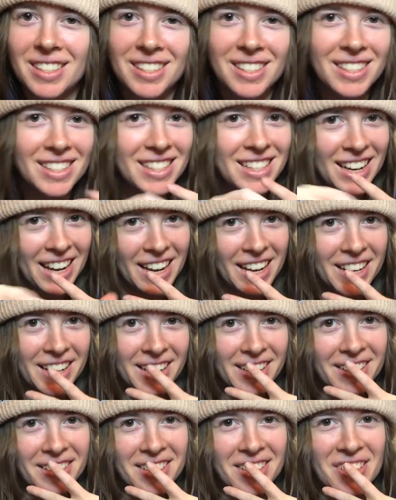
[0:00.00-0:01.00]
is a
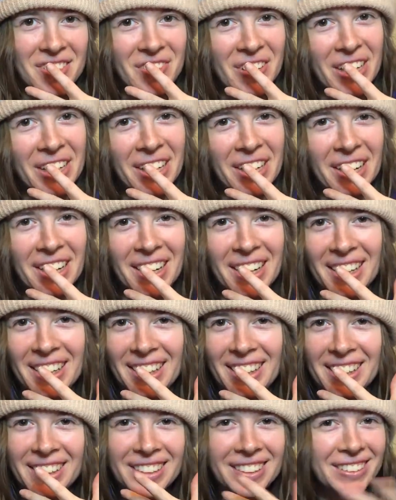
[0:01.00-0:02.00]
test, my
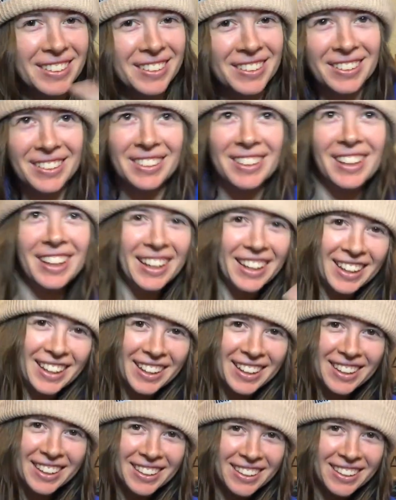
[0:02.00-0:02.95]
guy. Hey.